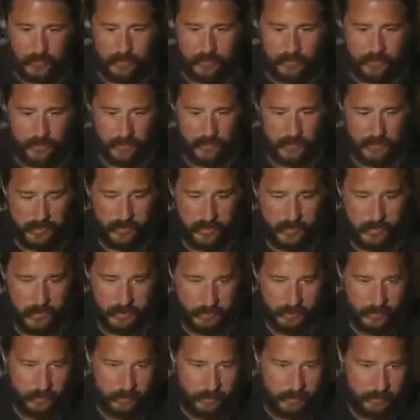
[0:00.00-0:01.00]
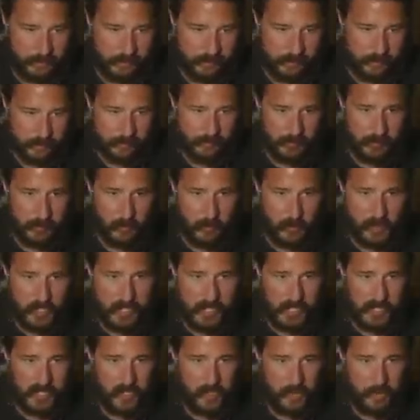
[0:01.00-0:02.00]
or a, a way to
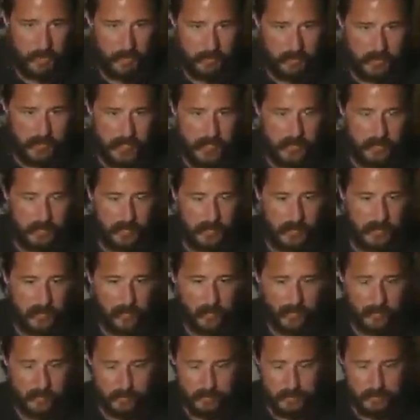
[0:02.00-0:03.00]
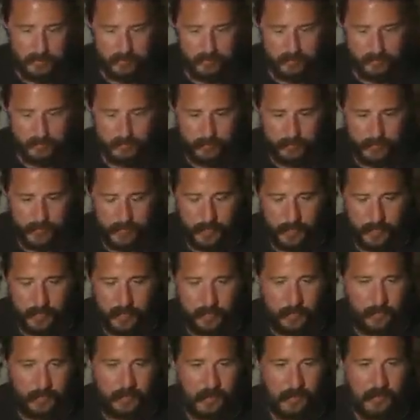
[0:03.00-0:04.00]
help, I don't know. There
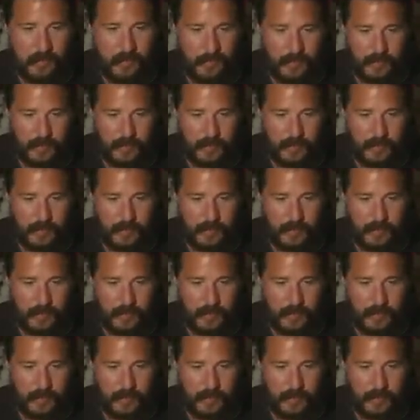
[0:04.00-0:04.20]
was something I was